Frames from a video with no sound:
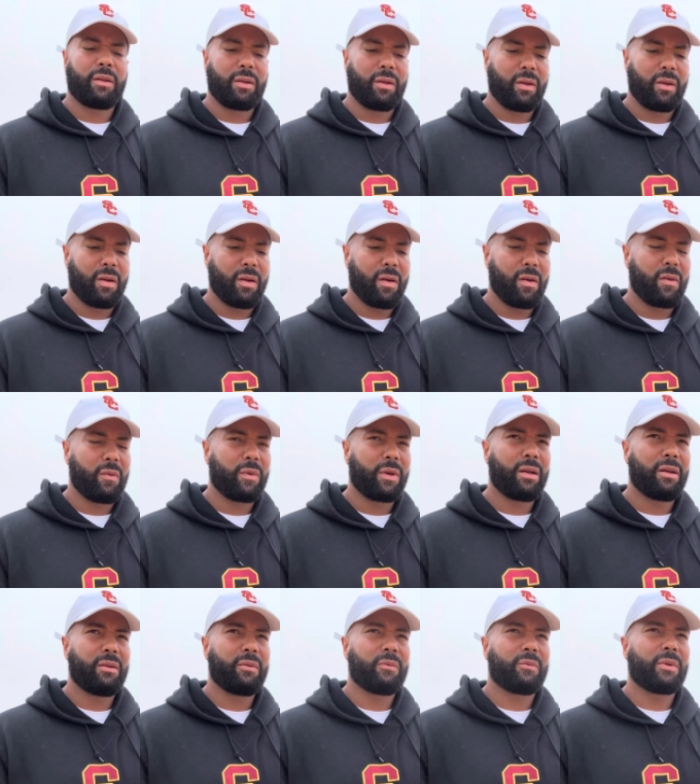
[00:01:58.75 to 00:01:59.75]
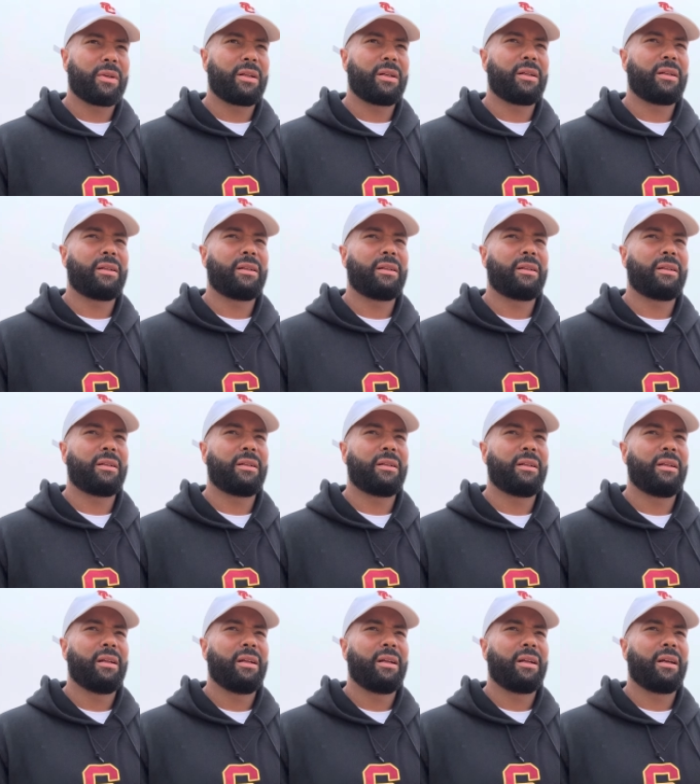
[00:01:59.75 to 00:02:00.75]
You know, we couldn't really
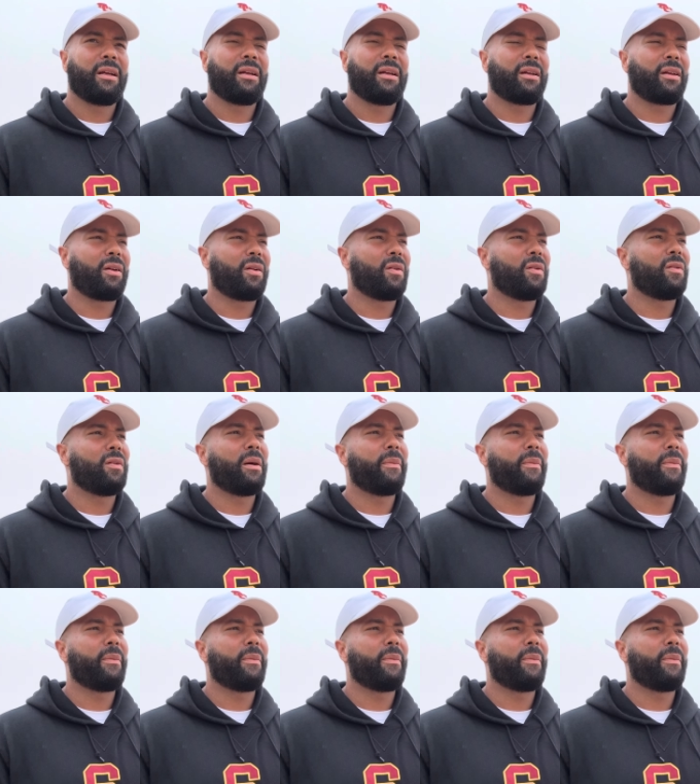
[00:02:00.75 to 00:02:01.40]
get it going.